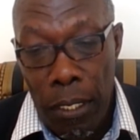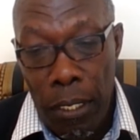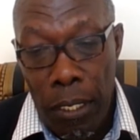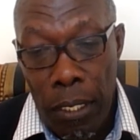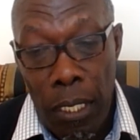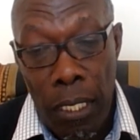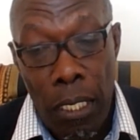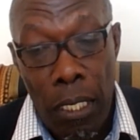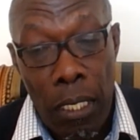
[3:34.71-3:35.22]

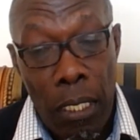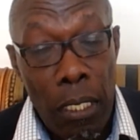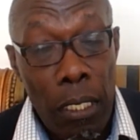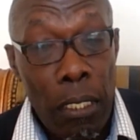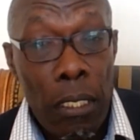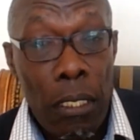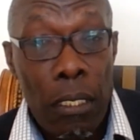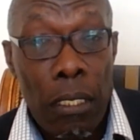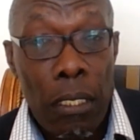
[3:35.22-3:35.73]
The
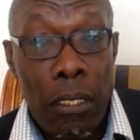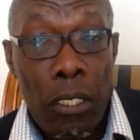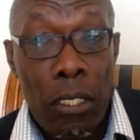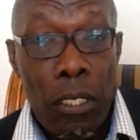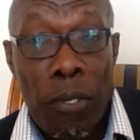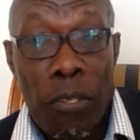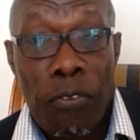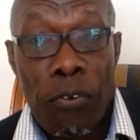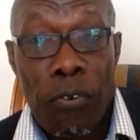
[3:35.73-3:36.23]

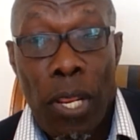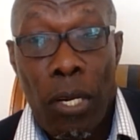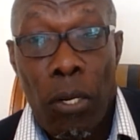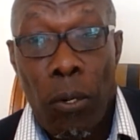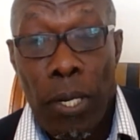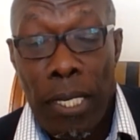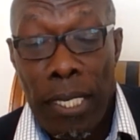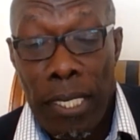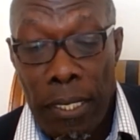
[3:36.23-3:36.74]
number 3 on
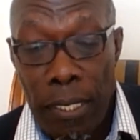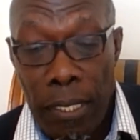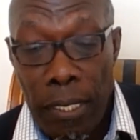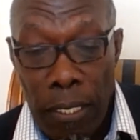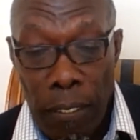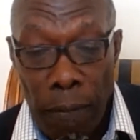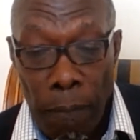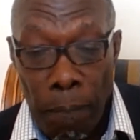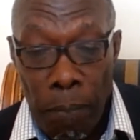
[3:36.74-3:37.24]
our list